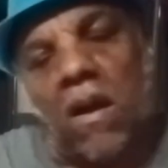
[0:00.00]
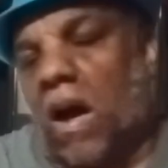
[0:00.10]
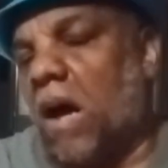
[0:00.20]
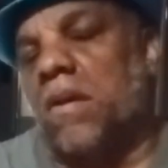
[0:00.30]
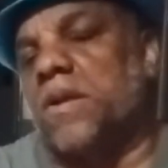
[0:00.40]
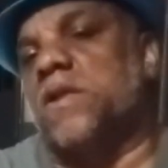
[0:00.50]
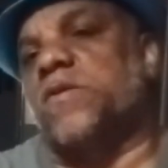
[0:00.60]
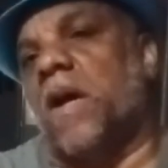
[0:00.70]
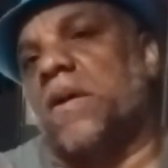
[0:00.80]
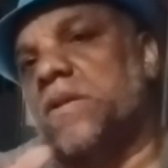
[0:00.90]
All of these
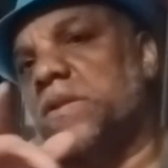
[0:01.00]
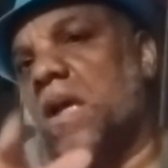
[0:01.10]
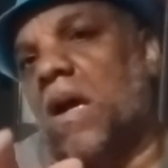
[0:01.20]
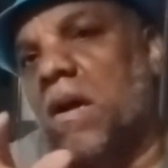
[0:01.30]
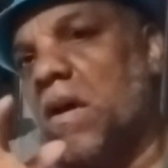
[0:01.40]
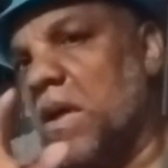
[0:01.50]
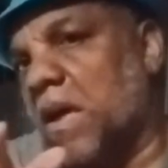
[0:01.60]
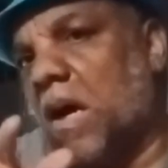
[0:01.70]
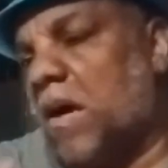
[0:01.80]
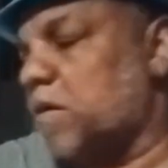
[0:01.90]
factors are
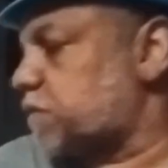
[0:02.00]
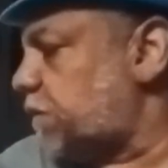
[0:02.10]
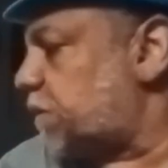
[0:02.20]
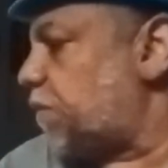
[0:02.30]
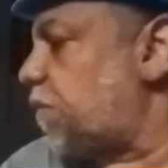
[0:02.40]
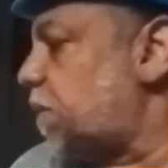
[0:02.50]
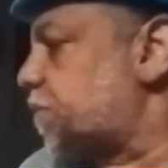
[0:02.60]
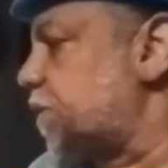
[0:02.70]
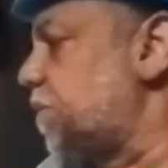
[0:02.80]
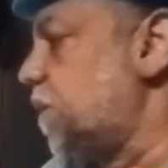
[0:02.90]
cause for
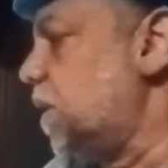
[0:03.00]
corruption